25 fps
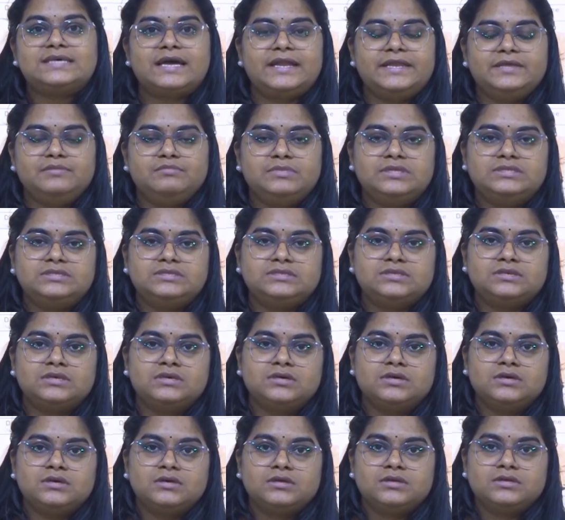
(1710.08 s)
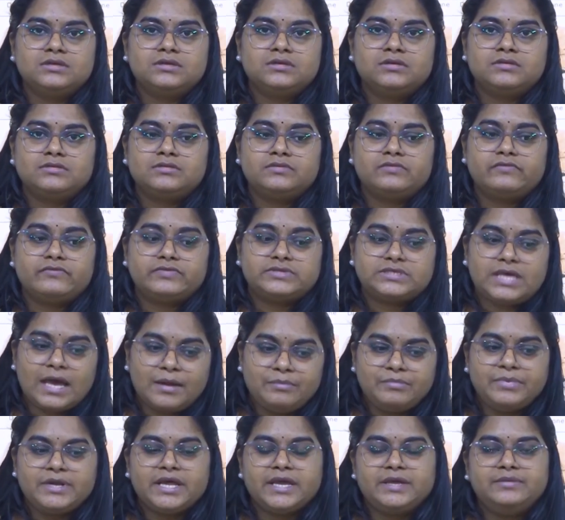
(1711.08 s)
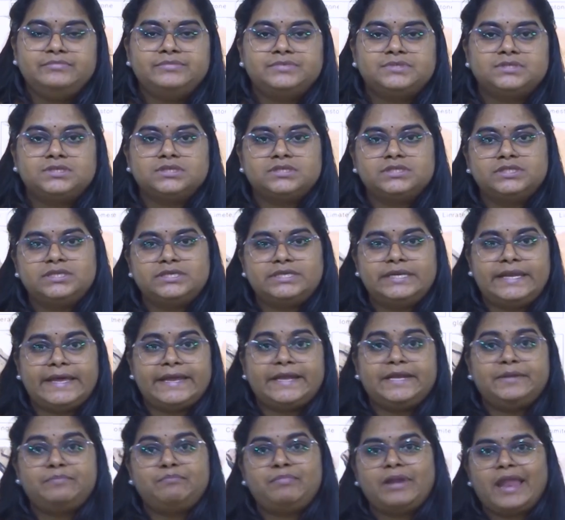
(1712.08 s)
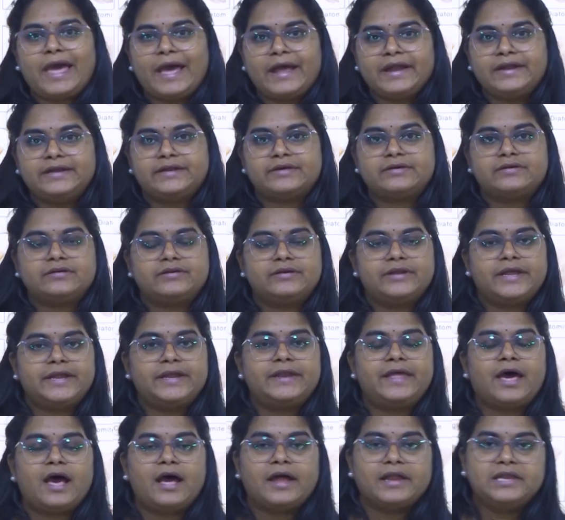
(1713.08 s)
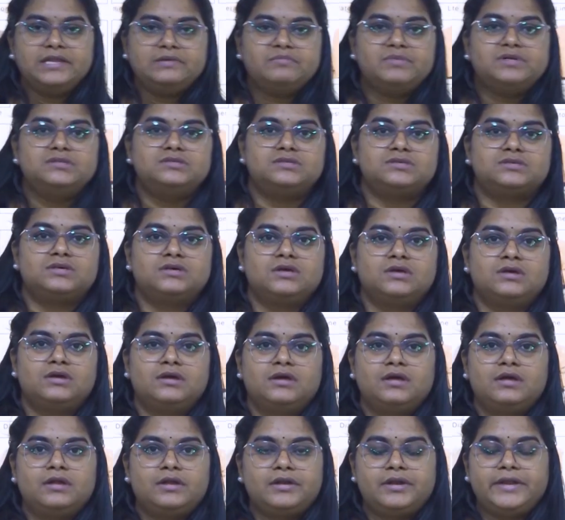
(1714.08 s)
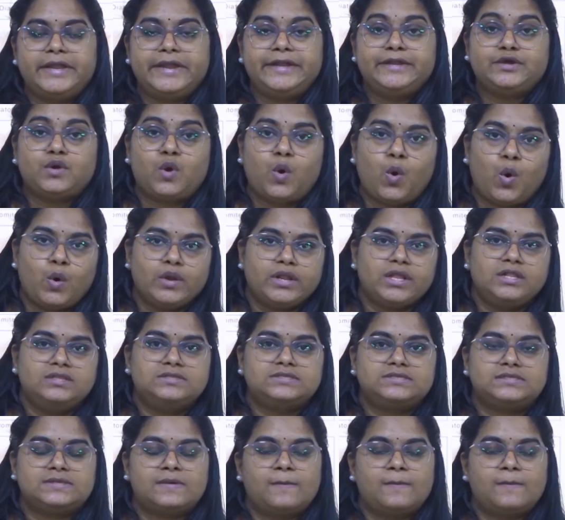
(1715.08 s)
sediments, sometimes the dead plants, dead animals, dead corals,